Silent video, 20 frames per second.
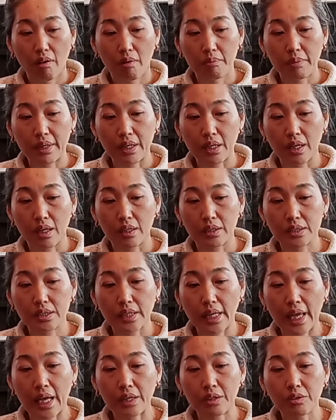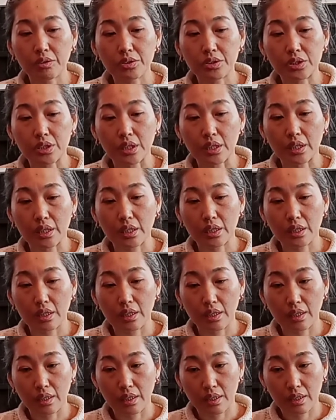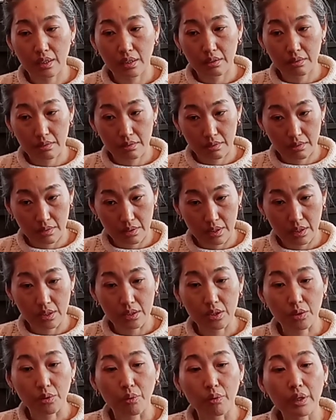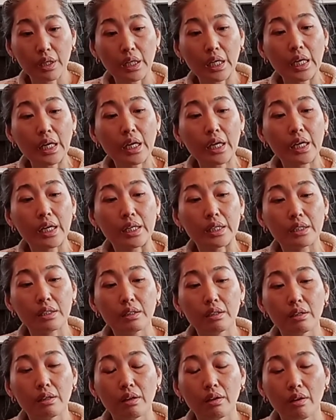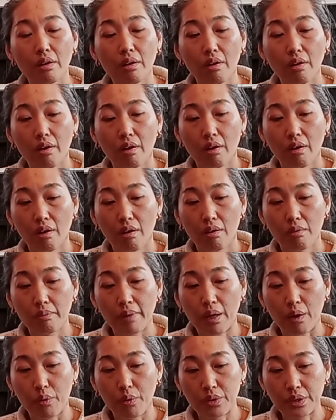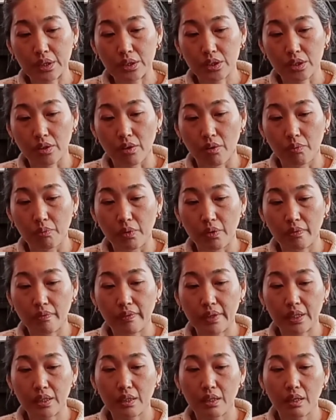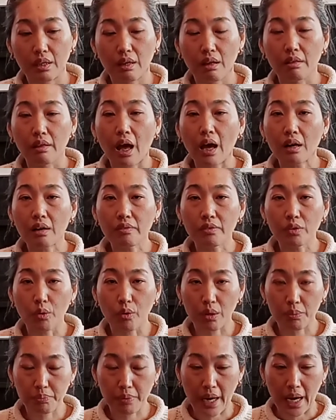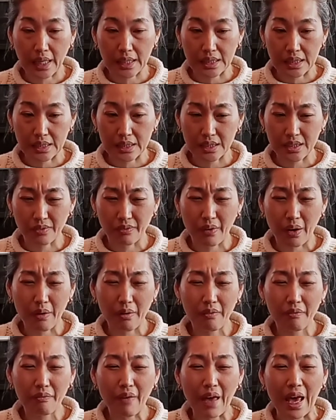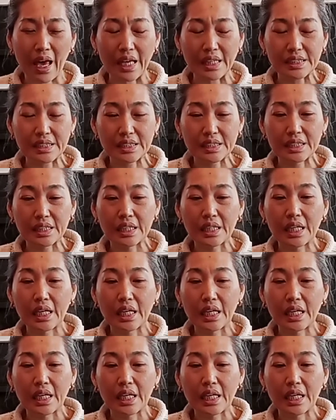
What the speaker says: because the energy is going in by only slow movement. A lot of yoga practice is very fast